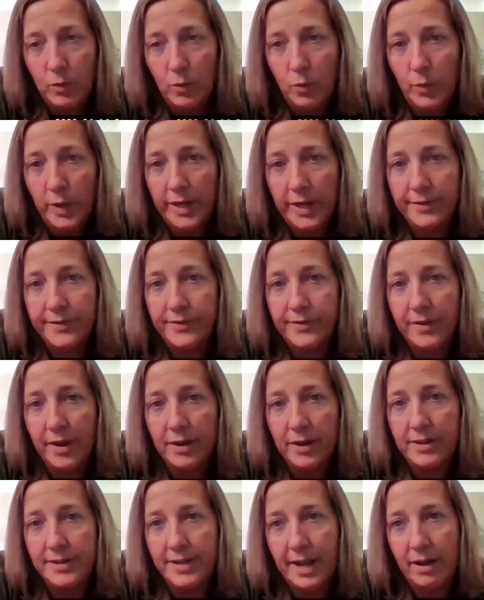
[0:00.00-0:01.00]
we
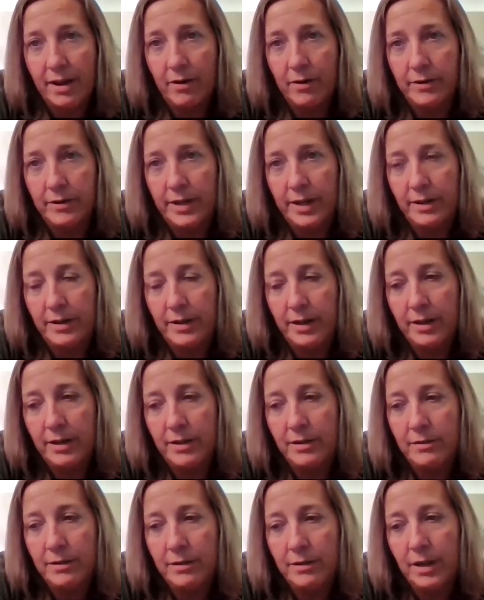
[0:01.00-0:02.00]
snuck down and
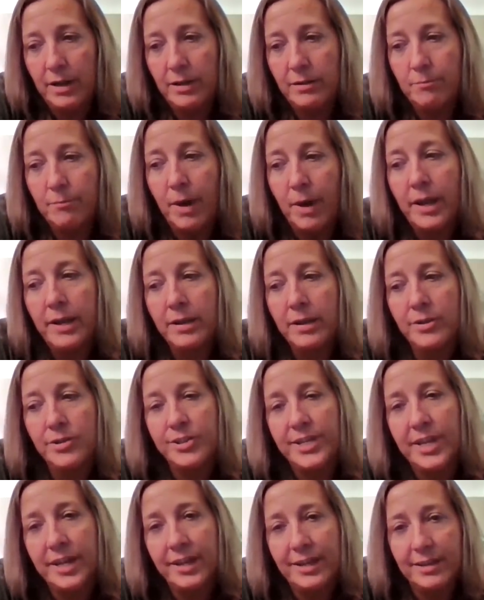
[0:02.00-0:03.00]
in in my
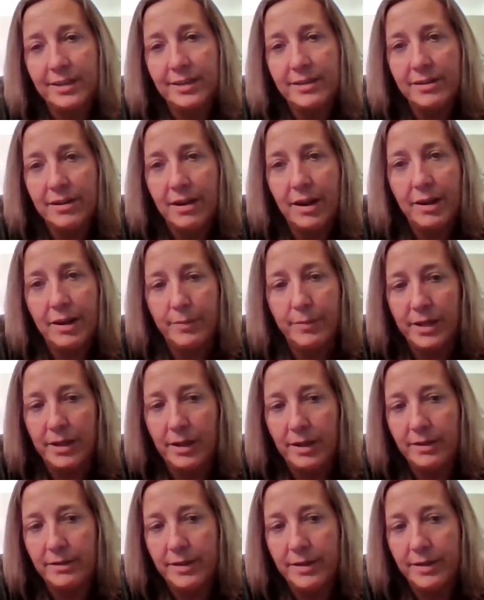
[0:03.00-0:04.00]
understanding at the time and
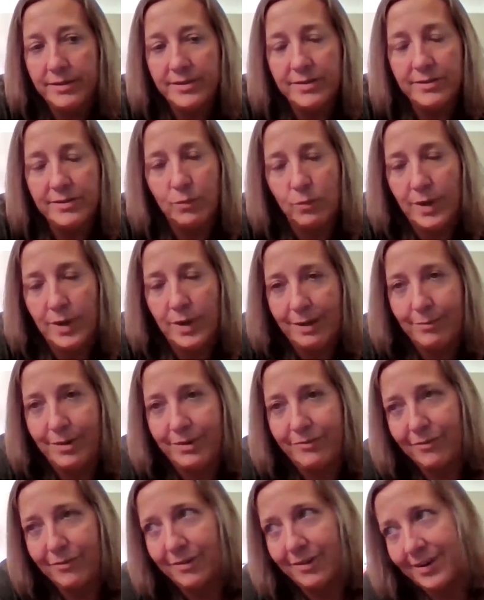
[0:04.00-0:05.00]
and this is way
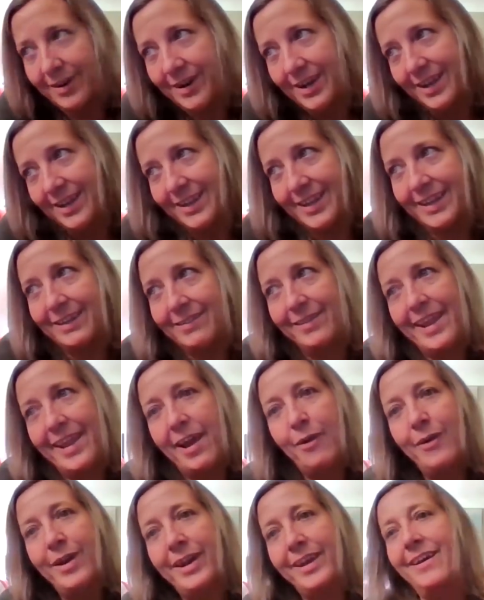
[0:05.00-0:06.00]
before like
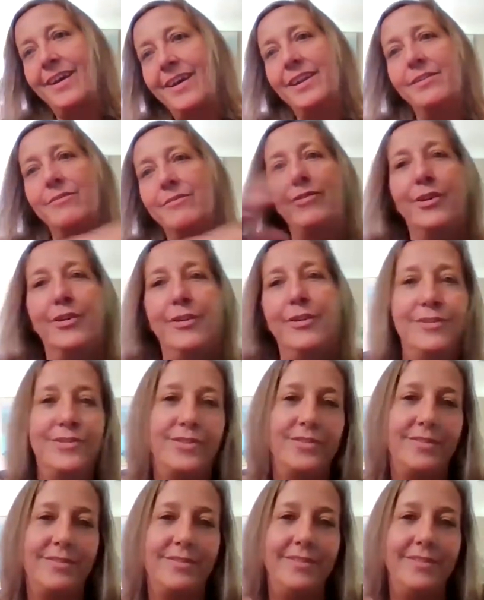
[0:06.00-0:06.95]
now i kind of heard